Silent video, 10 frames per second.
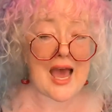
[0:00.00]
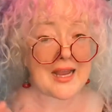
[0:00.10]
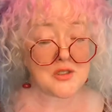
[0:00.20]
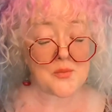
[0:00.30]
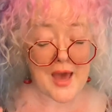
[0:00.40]
I
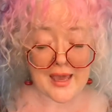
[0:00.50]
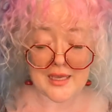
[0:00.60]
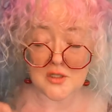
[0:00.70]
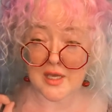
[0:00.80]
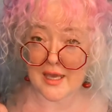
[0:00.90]
do
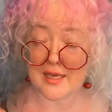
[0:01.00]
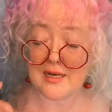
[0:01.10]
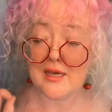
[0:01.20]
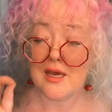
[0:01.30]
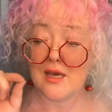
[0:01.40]
package in
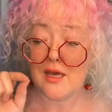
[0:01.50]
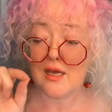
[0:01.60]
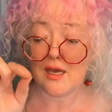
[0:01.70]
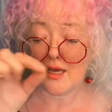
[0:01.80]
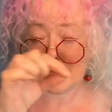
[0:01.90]

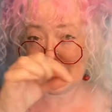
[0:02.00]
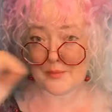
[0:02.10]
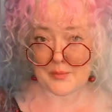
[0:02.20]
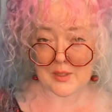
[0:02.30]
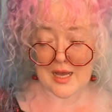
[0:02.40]

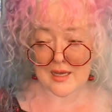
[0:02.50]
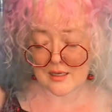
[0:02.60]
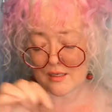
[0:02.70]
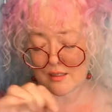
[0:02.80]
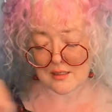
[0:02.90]
Ziploc,
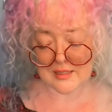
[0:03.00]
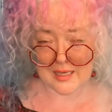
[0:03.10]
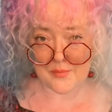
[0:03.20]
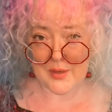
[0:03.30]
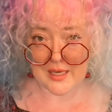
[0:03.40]

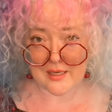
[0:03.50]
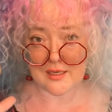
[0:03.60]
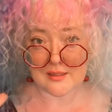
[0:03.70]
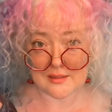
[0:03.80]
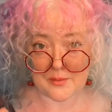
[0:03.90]
like big
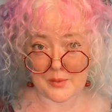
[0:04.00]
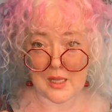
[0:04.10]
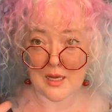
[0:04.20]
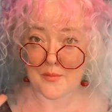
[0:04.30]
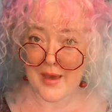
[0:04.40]

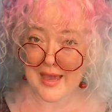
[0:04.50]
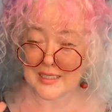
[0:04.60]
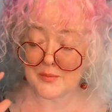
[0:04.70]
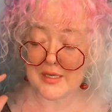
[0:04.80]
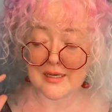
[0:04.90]
Ziploc
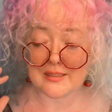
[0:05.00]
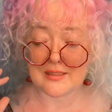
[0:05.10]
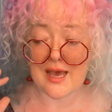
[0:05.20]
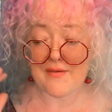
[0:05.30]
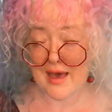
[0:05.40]
bags, because
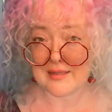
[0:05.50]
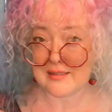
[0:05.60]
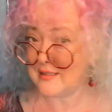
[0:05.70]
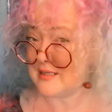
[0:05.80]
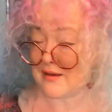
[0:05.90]
I've had
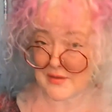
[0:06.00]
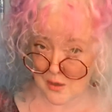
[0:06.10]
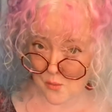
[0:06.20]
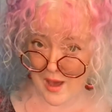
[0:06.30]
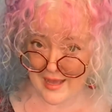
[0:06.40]
stuff
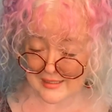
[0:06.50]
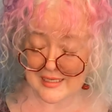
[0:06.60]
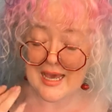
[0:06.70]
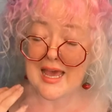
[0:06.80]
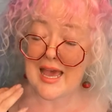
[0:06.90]
get wet
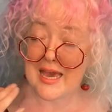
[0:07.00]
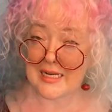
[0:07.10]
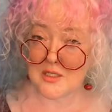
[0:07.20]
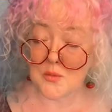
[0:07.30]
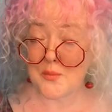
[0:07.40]
and I
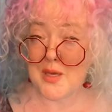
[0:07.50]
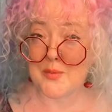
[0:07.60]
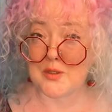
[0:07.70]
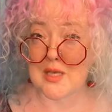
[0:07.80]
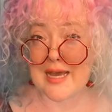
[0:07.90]
don't want
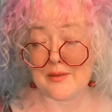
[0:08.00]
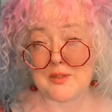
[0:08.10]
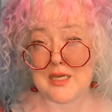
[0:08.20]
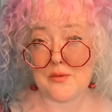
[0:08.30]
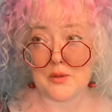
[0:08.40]
people's items
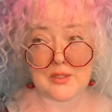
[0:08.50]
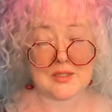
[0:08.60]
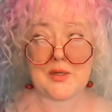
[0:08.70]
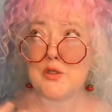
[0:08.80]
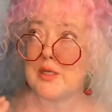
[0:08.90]
to get ruined,
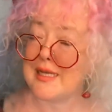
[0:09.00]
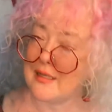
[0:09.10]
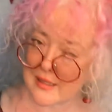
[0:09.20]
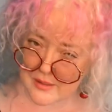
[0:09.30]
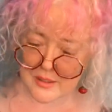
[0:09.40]
especially like
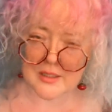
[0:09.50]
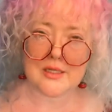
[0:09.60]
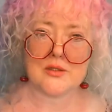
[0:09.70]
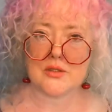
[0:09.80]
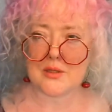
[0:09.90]
leather
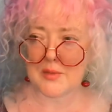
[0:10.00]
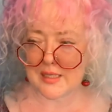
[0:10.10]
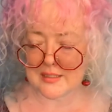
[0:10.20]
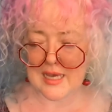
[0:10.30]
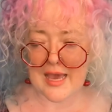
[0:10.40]
goods or something
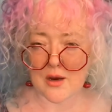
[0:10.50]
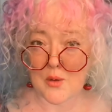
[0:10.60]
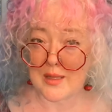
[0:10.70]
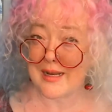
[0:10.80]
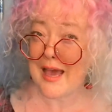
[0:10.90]
that's higher
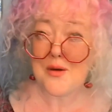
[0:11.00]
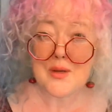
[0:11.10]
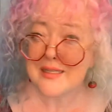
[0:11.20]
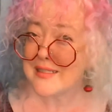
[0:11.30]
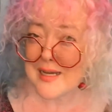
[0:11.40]
quality. I don't want
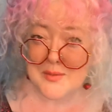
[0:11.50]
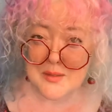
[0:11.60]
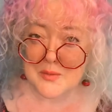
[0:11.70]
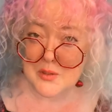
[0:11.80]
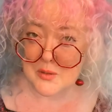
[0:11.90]
it to come to
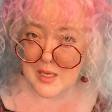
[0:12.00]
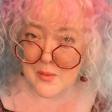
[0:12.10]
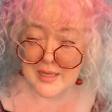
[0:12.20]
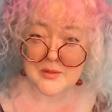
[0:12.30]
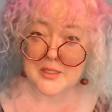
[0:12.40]
them soaking
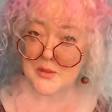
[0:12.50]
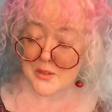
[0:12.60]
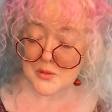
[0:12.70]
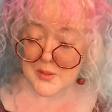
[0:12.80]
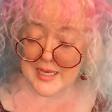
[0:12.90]
wet. So I do
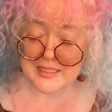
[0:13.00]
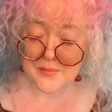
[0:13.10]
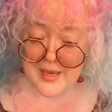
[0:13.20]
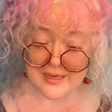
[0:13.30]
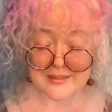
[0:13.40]
use plastic
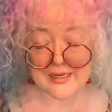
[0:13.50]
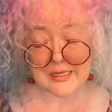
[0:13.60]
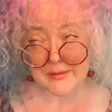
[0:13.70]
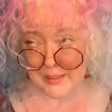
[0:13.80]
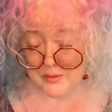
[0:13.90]
bags. They
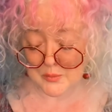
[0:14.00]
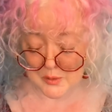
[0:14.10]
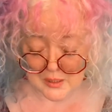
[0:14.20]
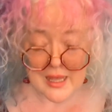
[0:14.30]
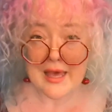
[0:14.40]
are
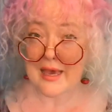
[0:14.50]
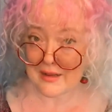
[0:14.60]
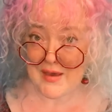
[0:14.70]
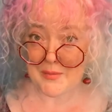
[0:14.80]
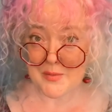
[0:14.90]
reusable. And
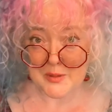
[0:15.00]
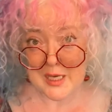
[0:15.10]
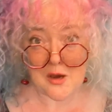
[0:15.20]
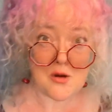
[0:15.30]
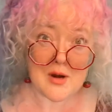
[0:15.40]
I've had people say,
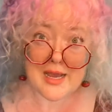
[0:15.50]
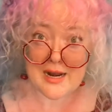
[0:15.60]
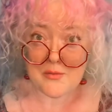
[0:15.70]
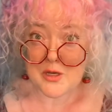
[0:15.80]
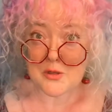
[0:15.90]
oh great,
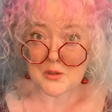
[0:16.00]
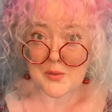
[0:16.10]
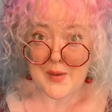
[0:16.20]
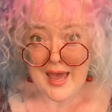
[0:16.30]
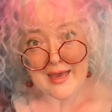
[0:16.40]
a reusable
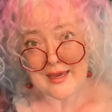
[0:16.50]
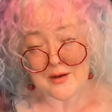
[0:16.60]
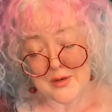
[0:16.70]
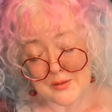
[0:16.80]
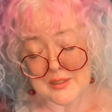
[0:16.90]
bag, I can
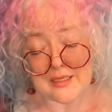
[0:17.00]
reuse it.